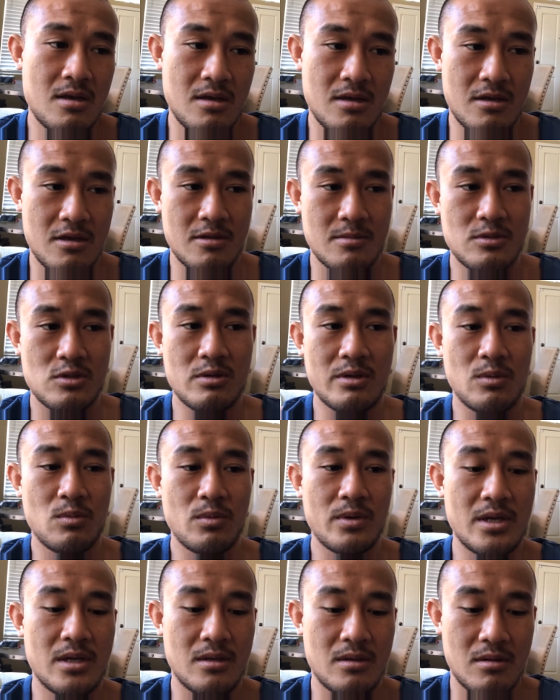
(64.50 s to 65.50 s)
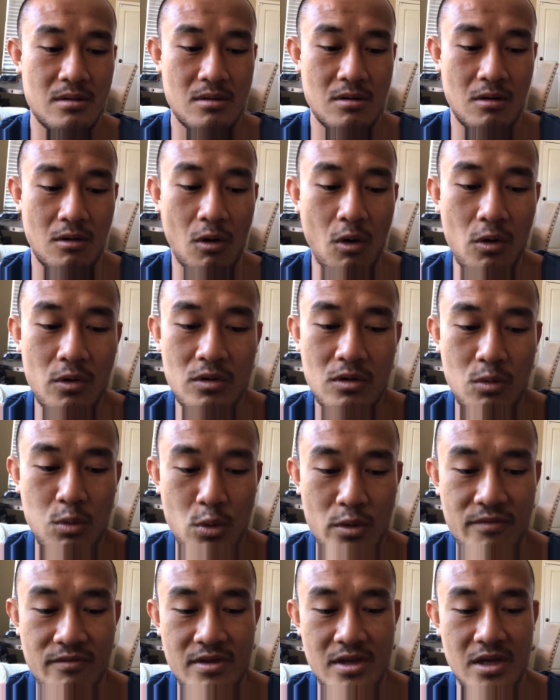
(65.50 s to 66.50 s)
Um, so I went
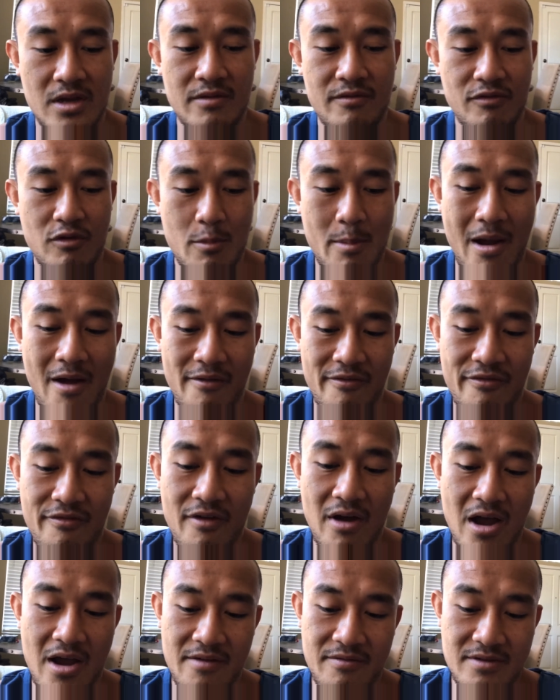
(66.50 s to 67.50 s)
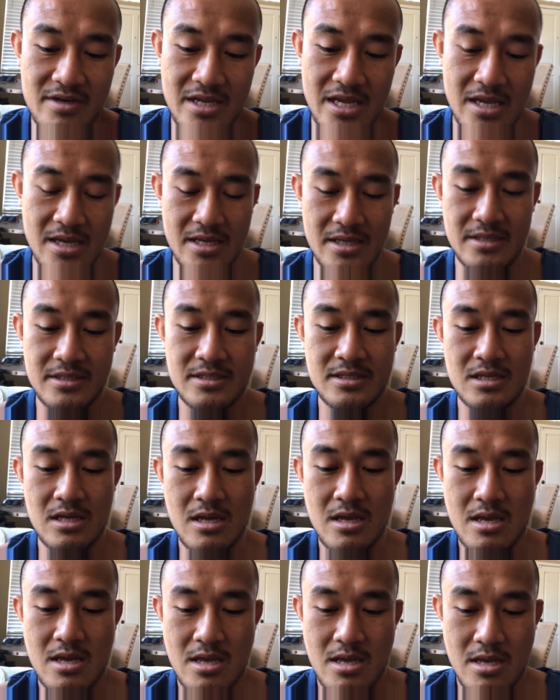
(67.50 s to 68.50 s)
hardcore vegan for about five days.
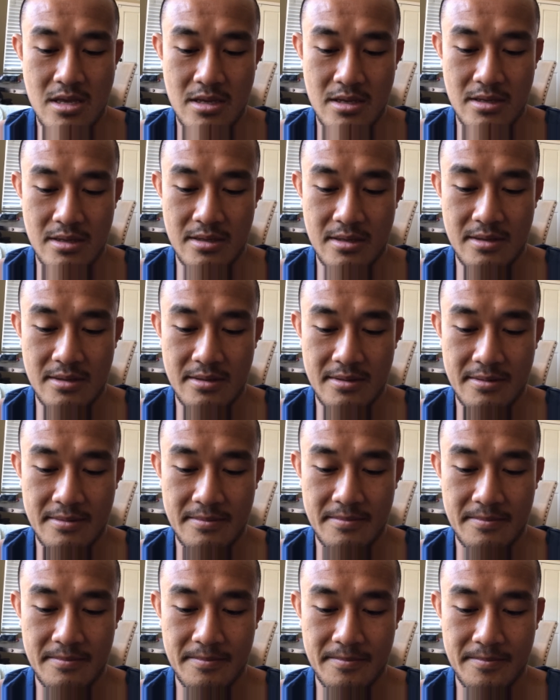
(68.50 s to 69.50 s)
Um,